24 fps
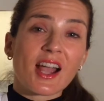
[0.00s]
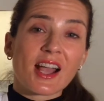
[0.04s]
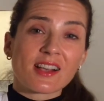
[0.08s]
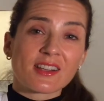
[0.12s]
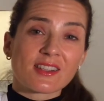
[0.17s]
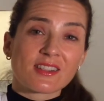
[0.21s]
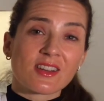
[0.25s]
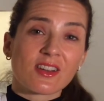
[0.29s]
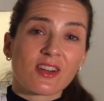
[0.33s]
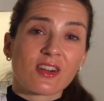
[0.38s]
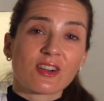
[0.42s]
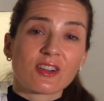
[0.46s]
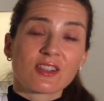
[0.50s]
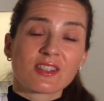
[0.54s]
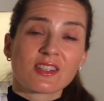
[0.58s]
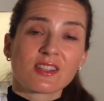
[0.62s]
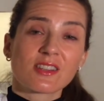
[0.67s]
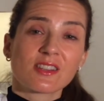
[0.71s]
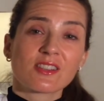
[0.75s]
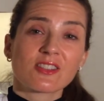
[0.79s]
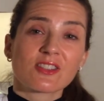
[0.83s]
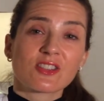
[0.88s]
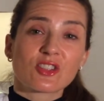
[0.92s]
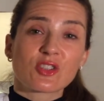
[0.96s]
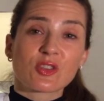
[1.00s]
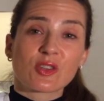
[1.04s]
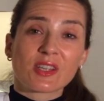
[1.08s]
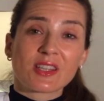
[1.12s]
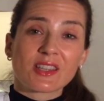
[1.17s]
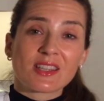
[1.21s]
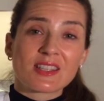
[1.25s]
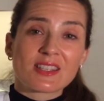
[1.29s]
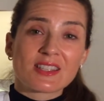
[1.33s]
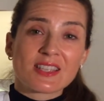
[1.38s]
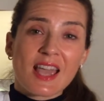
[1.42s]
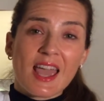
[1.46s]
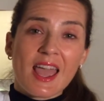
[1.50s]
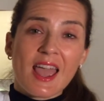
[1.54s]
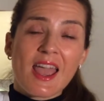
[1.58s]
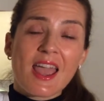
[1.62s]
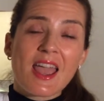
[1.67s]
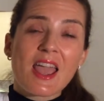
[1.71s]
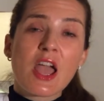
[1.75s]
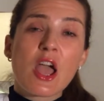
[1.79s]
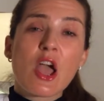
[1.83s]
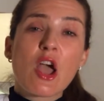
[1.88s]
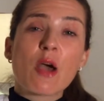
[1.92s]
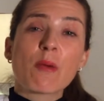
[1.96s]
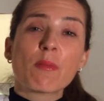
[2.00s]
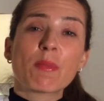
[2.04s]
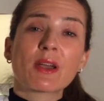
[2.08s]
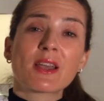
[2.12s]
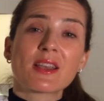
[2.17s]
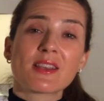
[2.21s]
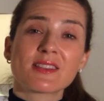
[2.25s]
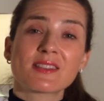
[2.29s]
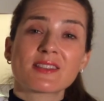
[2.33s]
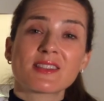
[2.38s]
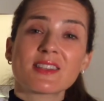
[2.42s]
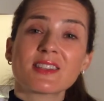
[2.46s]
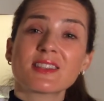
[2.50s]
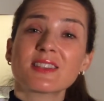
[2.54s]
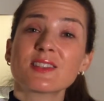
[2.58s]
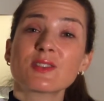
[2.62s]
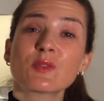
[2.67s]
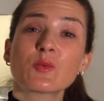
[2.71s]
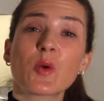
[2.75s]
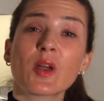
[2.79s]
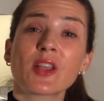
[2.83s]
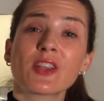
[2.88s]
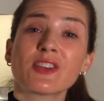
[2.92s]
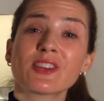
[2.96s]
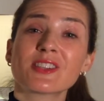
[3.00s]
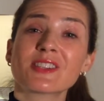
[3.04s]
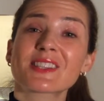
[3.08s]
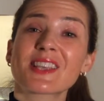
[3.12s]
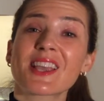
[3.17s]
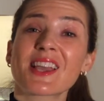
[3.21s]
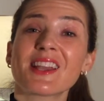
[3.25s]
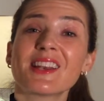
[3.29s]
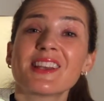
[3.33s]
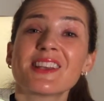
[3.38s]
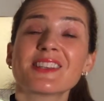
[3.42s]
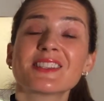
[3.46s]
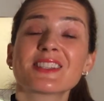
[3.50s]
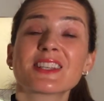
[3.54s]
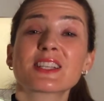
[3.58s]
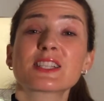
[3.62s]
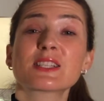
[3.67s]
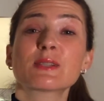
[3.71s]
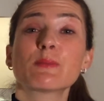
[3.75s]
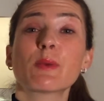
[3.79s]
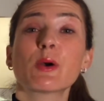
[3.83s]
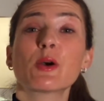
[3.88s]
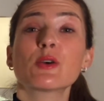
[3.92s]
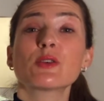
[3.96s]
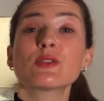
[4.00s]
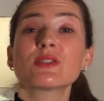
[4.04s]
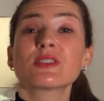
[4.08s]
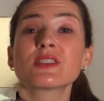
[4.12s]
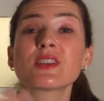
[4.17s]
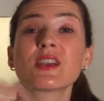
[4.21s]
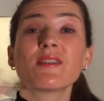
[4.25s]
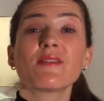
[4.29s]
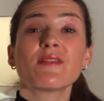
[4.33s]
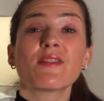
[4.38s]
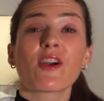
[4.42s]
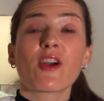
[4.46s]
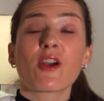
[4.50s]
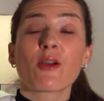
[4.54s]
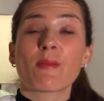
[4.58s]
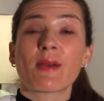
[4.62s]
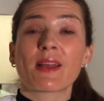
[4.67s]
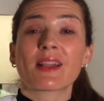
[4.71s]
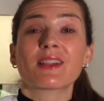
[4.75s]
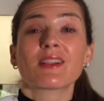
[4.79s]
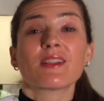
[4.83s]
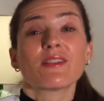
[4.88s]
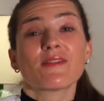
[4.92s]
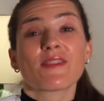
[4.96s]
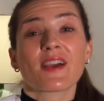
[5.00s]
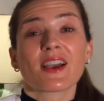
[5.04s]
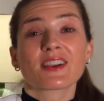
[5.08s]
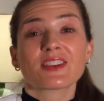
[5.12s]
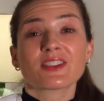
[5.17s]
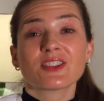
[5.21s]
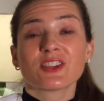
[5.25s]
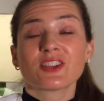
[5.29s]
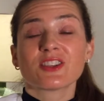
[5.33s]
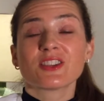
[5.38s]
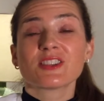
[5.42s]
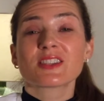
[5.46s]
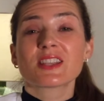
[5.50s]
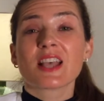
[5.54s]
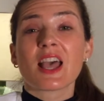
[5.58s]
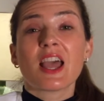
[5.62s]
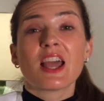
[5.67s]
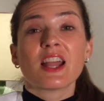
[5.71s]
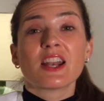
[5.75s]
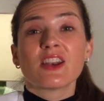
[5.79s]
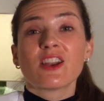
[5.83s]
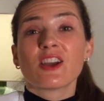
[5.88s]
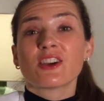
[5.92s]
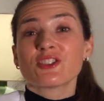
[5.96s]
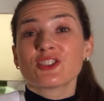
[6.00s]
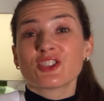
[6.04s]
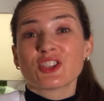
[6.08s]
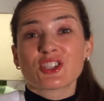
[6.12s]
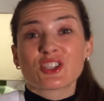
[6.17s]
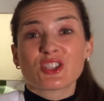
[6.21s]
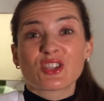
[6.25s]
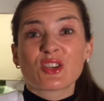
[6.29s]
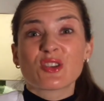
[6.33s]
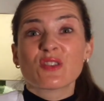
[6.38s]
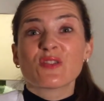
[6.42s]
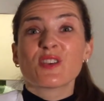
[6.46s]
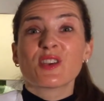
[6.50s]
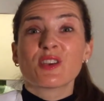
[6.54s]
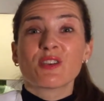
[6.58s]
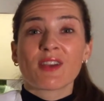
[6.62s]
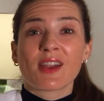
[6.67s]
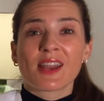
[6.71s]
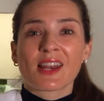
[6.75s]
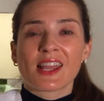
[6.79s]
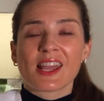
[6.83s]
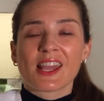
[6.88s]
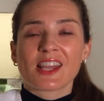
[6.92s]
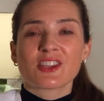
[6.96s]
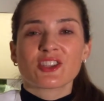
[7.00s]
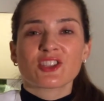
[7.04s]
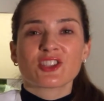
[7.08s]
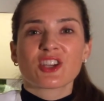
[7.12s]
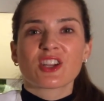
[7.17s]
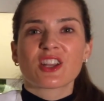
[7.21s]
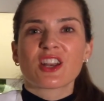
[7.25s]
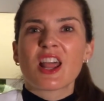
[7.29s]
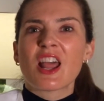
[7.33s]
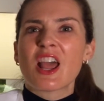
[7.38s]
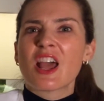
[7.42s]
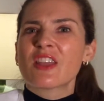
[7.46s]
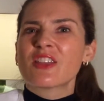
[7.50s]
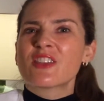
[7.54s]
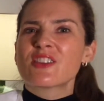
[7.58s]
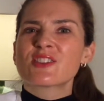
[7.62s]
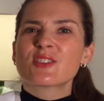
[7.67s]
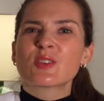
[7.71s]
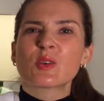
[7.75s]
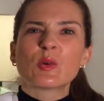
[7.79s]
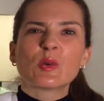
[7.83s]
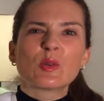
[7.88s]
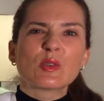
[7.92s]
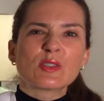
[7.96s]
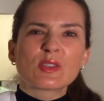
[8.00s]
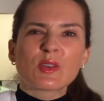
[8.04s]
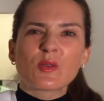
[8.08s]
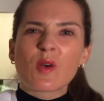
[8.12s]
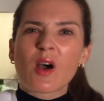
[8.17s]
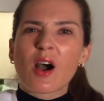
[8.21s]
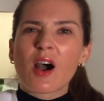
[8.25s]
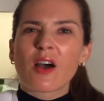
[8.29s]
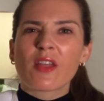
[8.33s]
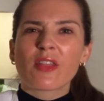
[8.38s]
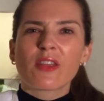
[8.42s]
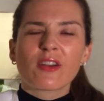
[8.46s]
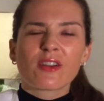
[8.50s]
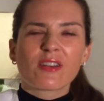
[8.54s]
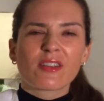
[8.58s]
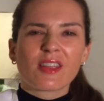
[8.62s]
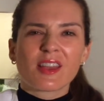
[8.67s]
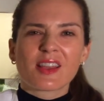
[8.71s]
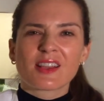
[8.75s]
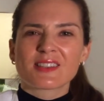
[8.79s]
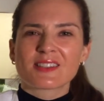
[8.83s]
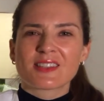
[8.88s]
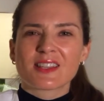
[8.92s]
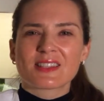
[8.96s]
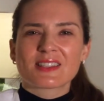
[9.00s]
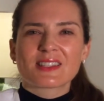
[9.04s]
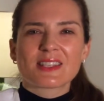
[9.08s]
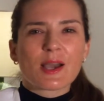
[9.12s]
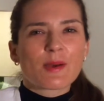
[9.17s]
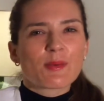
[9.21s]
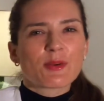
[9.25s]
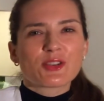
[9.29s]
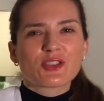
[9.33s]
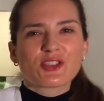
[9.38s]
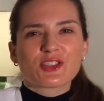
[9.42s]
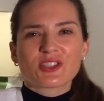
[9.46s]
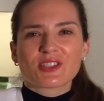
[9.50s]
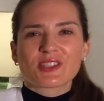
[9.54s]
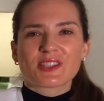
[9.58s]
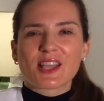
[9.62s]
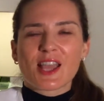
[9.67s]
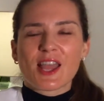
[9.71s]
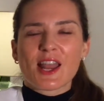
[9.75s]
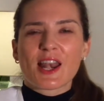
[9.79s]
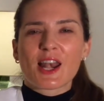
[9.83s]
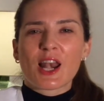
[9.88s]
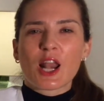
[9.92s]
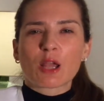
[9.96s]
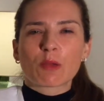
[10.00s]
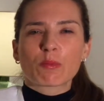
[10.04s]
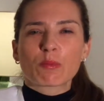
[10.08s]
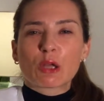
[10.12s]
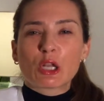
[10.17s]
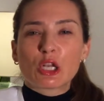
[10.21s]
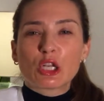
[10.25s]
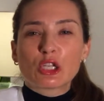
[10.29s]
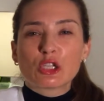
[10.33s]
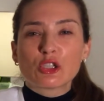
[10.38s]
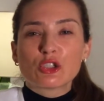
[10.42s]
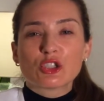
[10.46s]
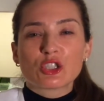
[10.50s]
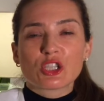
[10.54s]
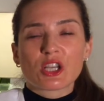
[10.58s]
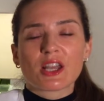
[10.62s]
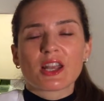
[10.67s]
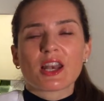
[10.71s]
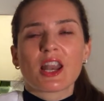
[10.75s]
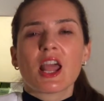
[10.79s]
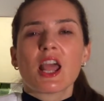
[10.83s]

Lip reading: antioxidants during the day because this is when your skin is exposed to environmental factors, not just UV radiation. There's also other things that damage your skin, like pollution.